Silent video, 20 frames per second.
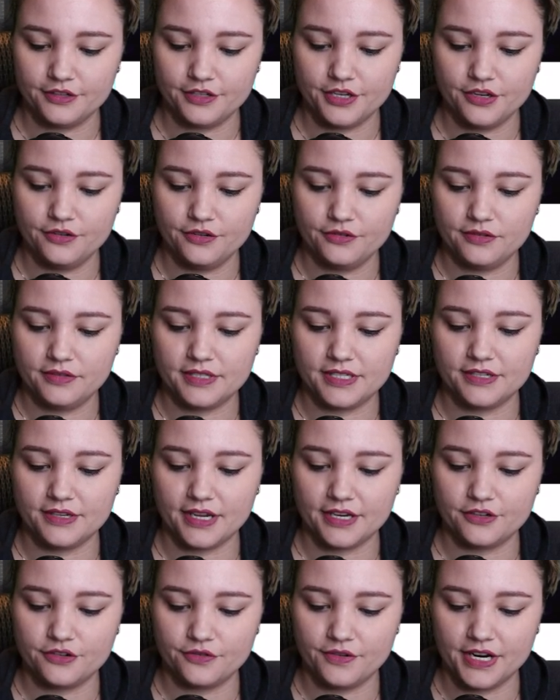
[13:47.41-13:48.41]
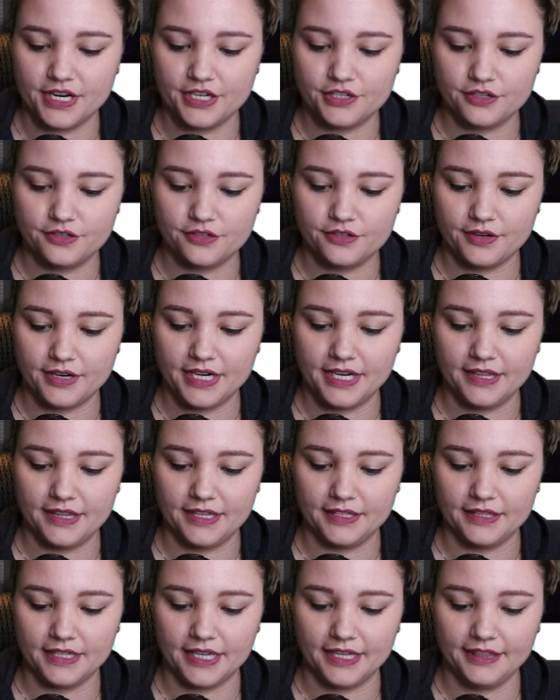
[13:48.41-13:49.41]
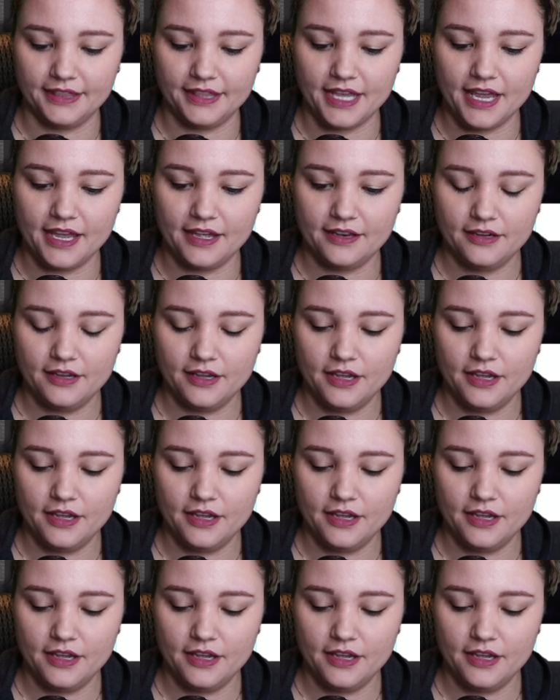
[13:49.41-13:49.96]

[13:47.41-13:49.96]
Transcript: hues, saturations, or anything like that,